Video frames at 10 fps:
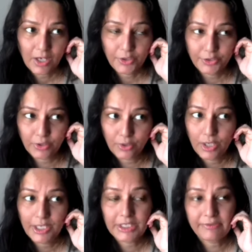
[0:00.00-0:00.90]
You know,
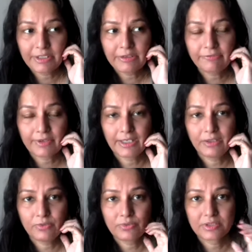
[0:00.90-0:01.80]
even if I
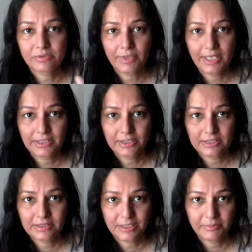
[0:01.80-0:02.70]
lose the weight, it
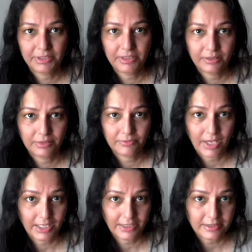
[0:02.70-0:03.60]
doesn't give me the
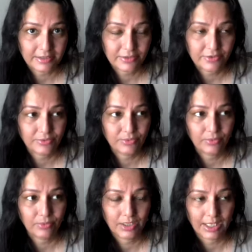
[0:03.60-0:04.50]
right
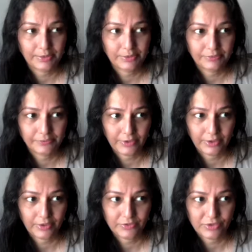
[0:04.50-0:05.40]
to kind of
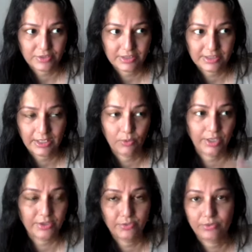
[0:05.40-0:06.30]
just say,
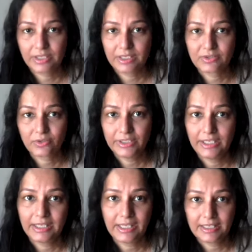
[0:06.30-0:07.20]
okay, do this or
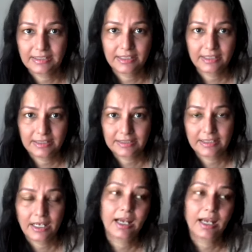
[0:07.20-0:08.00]
eat this and this.